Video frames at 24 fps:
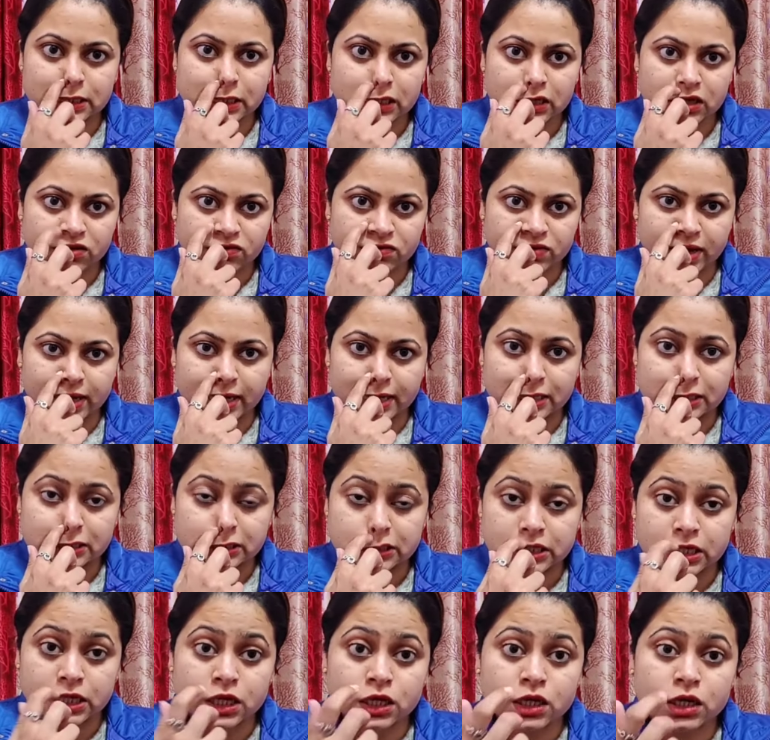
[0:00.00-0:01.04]
Wells,
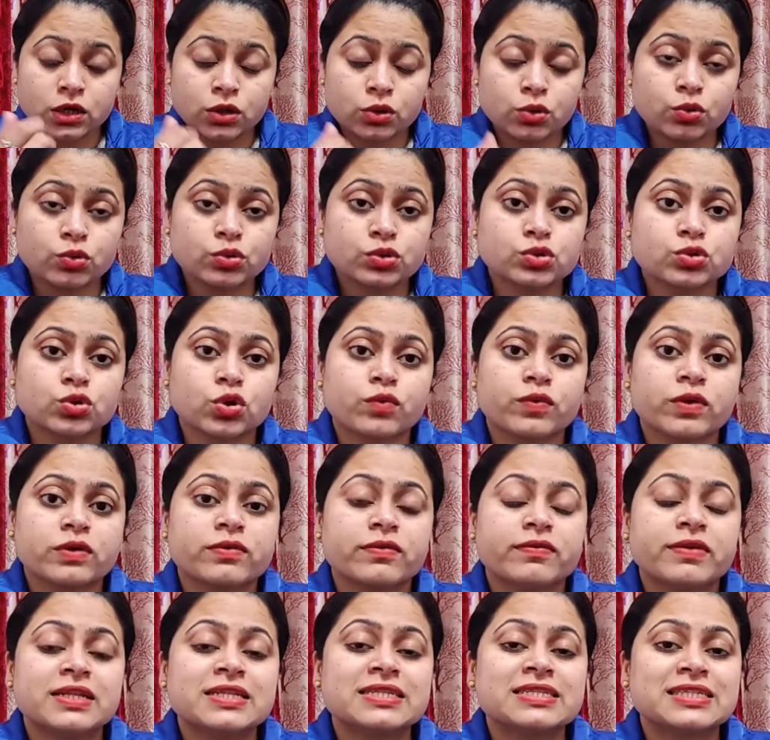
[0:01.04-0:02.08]
whose novel we will
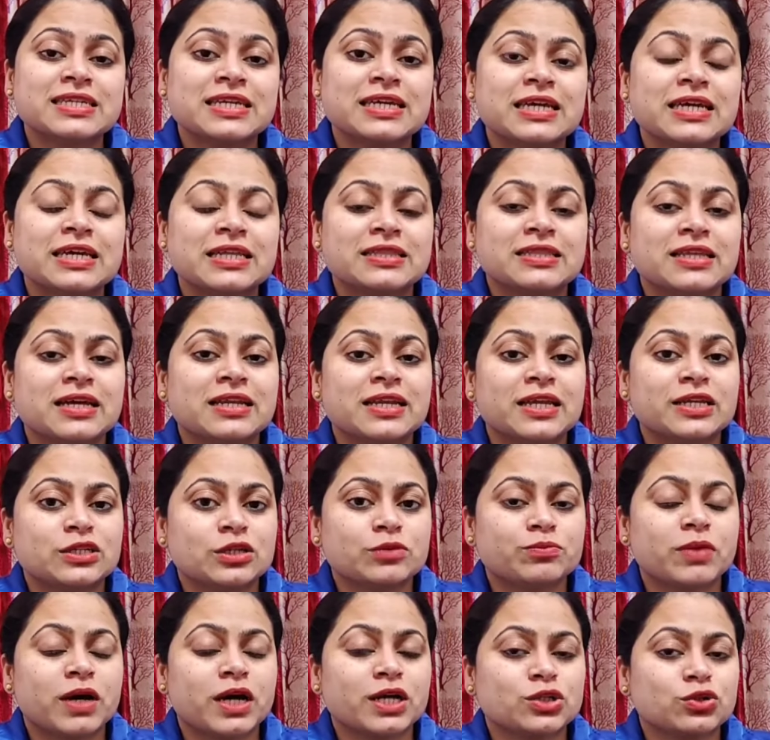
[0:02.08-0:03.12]
see in the later
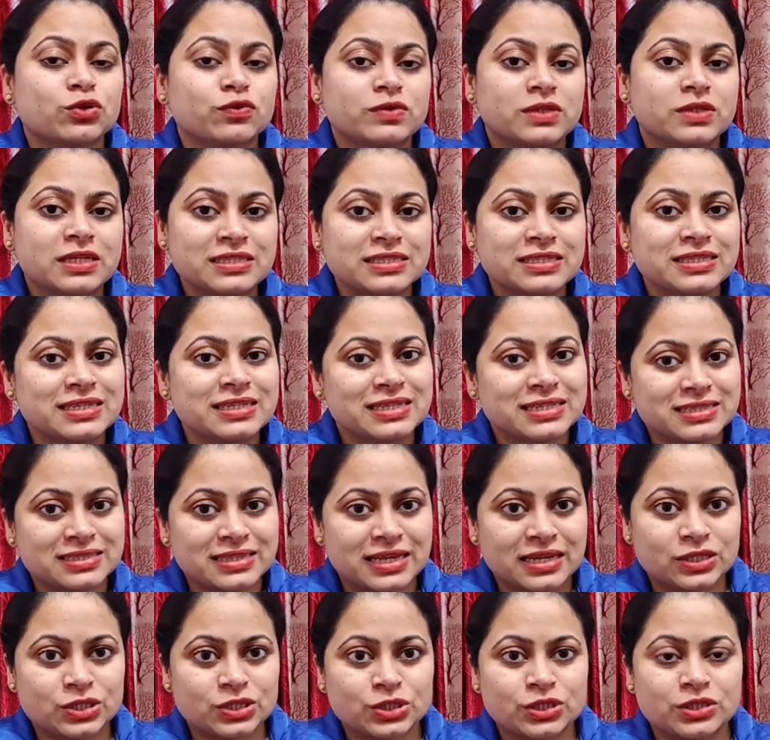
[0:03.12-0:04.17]
part of this
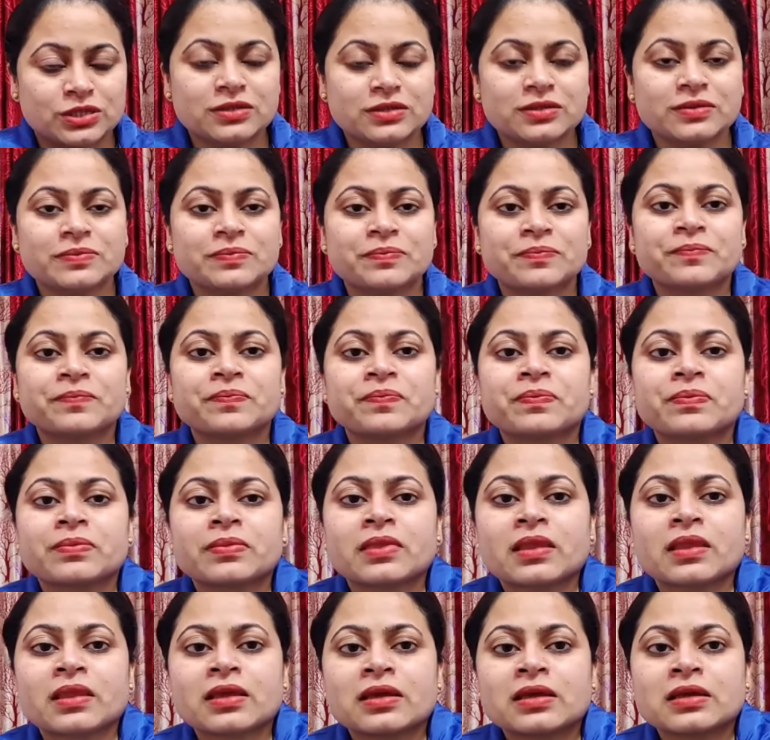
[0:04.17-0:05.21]
session.
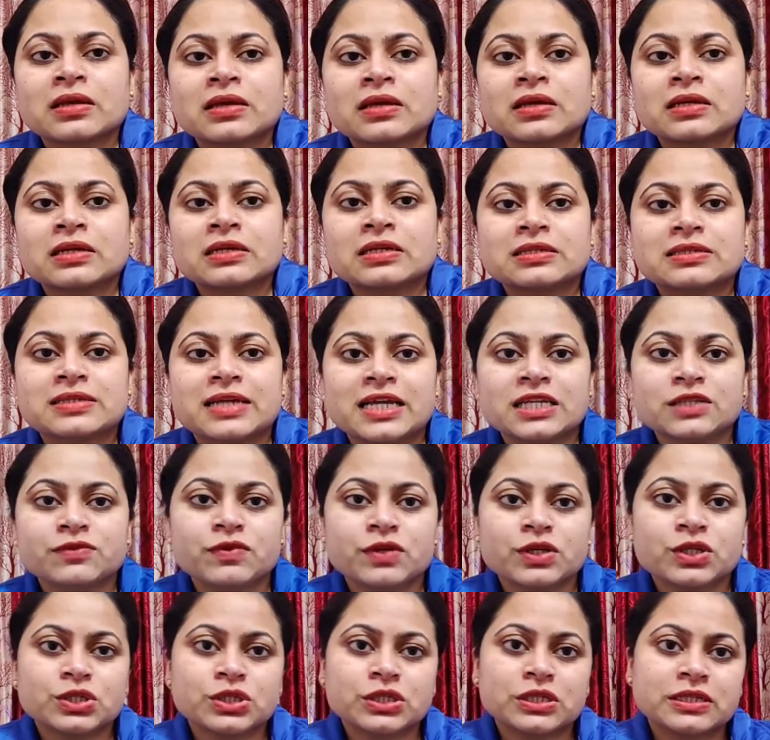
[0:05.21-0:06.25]
Science
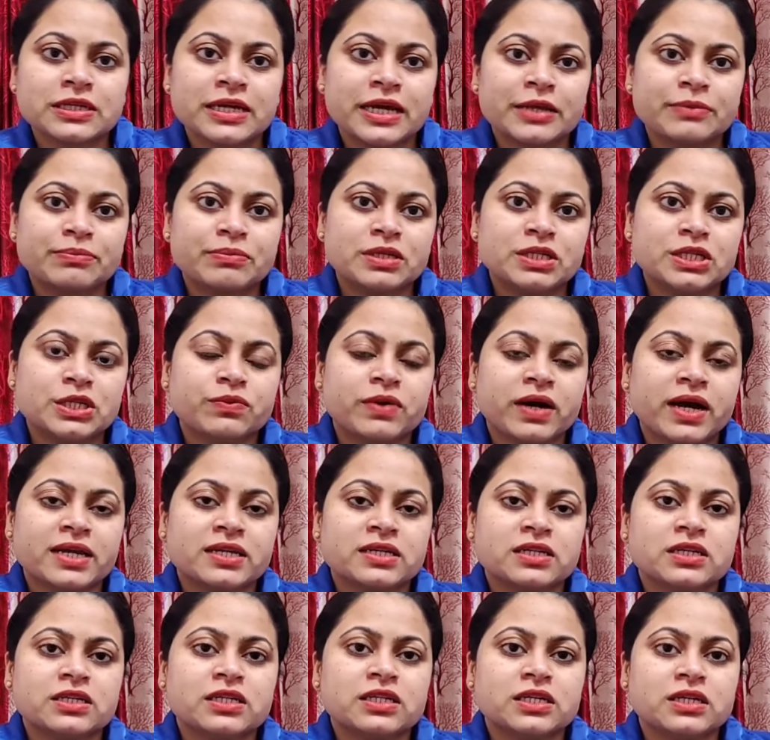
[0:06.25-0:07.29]
fiction can be
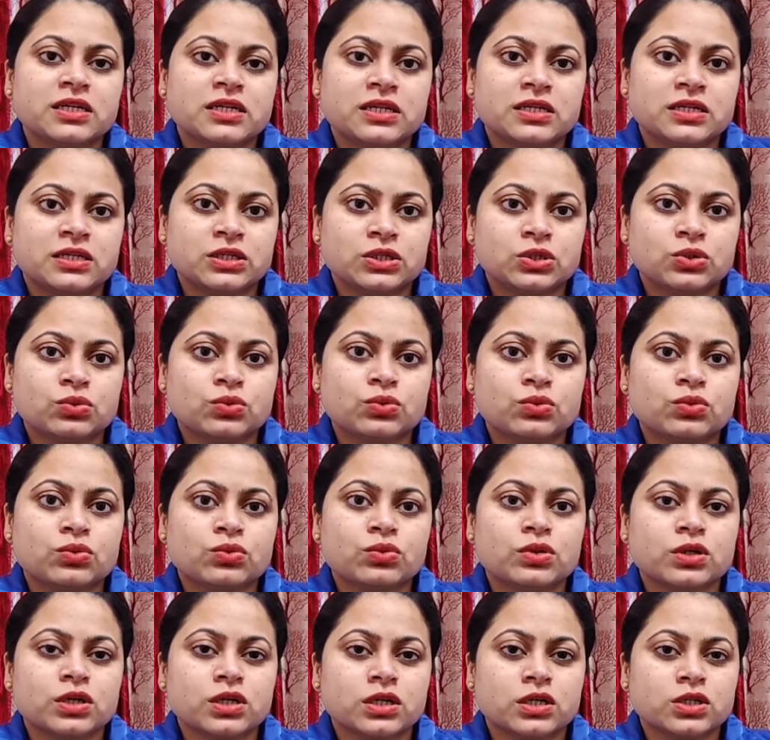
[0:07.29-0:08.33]
divided
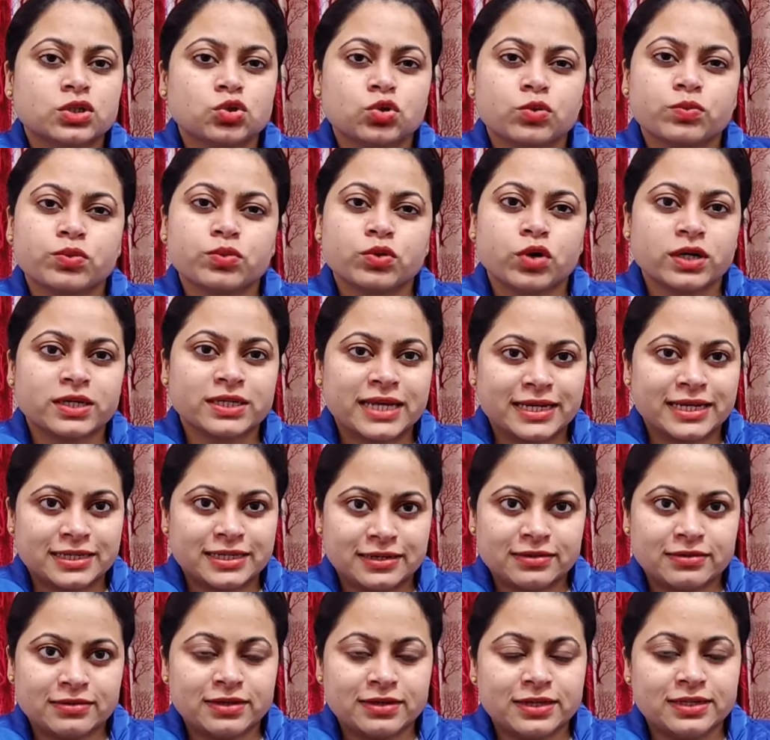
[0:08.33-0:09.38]
into two broad
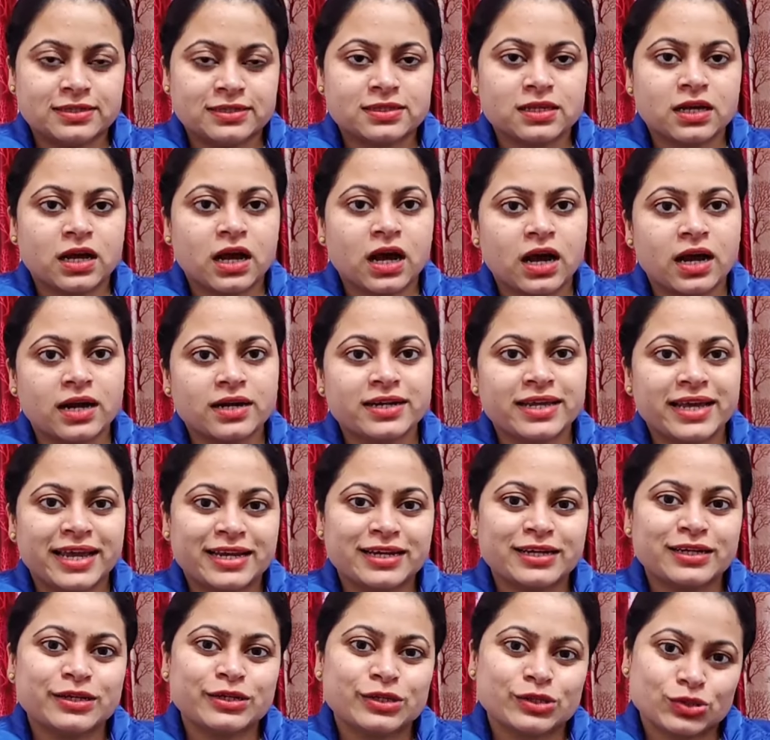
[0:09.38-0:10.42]
categories, hard and
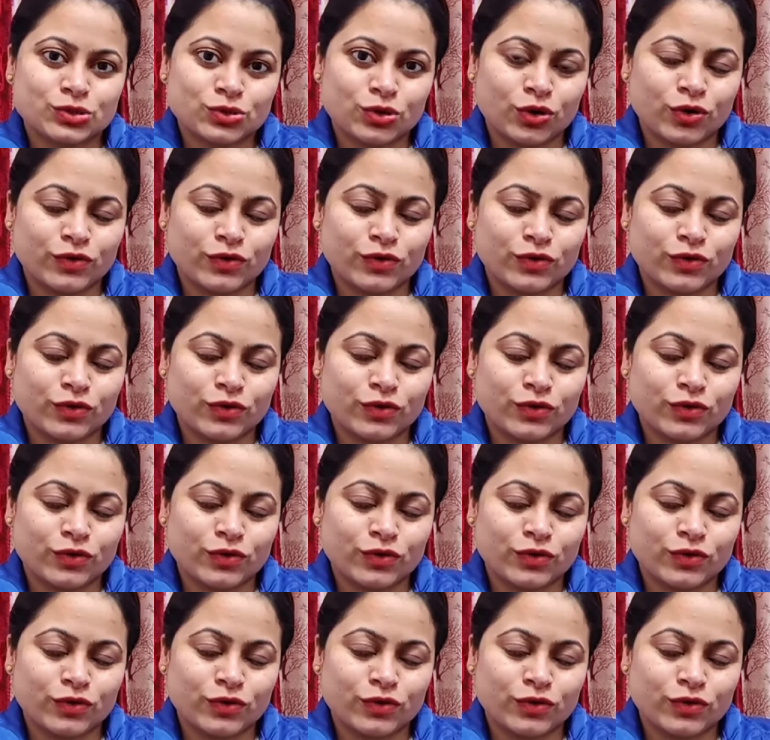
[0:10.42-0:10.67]
soft.